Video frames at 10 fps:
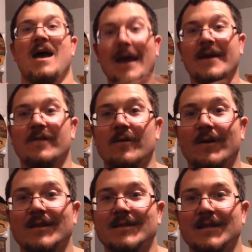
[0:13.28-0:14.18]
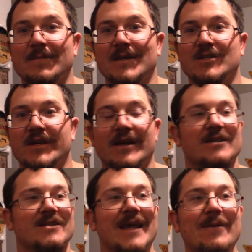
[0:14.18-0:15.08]
Everyone, this is DBG here,
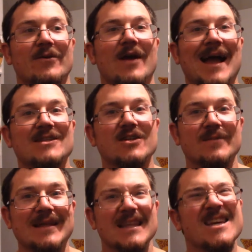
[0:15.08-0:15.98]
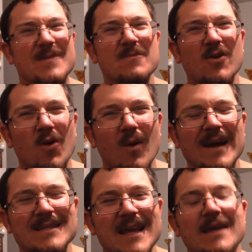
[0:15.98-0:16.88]
and today we're actually going to be a little bit more
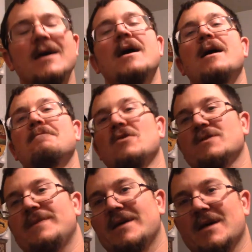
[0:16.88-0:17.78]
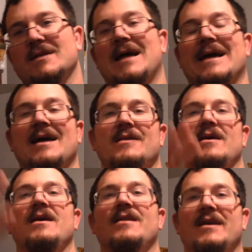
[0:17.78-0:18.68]
quiet today, mostly because I got
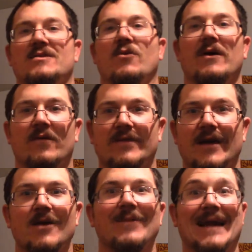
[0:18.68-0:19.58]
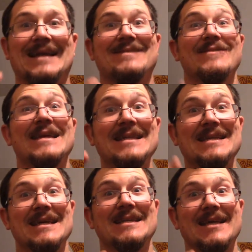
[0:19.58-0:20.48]
things going on over there, but I really
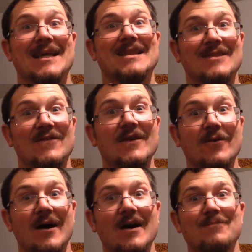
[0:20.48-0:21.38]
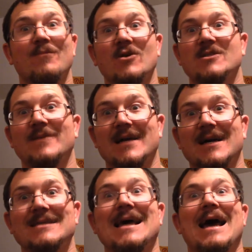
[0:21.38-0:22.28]
need to get this video up, mostly
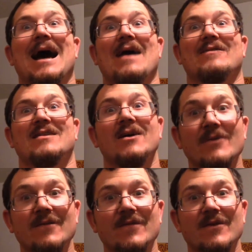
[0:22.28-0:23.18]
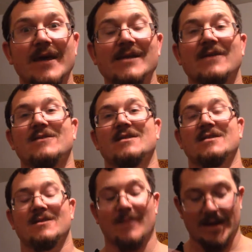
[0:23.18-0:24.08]
because I haven't done one in a few days ever
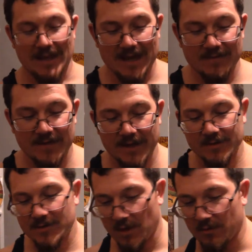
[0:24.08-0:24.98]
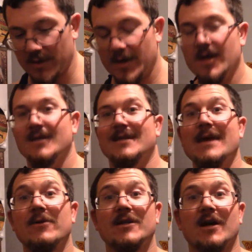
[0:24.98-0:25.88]
since my last video. So,
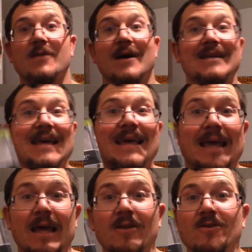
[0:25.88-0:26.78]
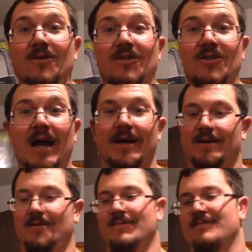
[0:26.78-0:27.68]
today we're talking about
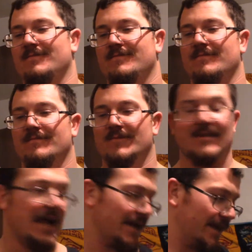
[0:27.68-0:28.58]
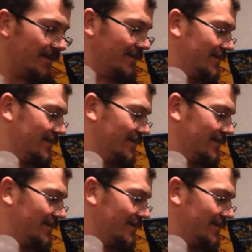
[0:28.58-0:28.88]
Hillshire snacking.